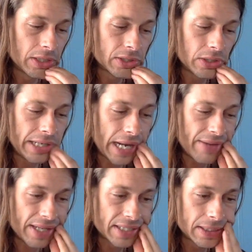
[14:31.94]
So yeah,
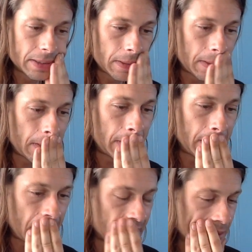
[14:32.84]
that's
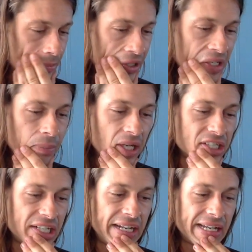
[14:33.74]
pretty
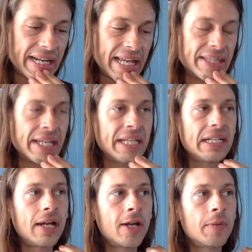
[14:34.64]
much it. And then
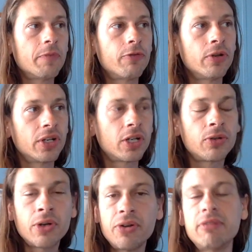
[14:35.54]
for the
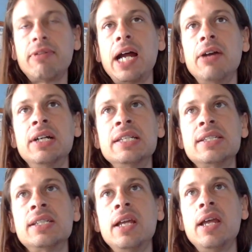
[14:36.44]

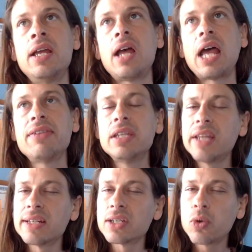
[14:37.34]
coronavirus, I think
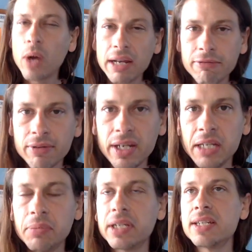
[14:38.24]
that's quite
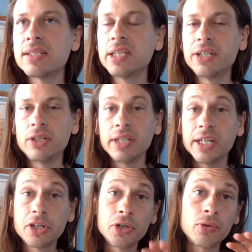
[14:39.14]
fitting, because literally
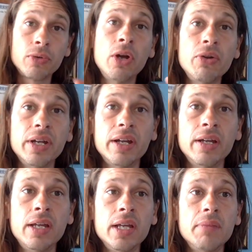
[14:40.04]
corona
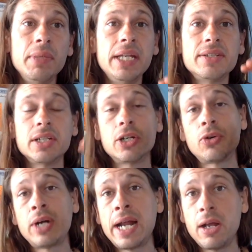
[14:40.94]
means a
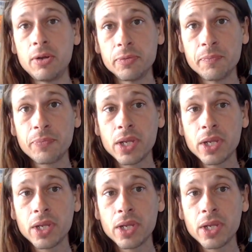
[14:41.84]
crown,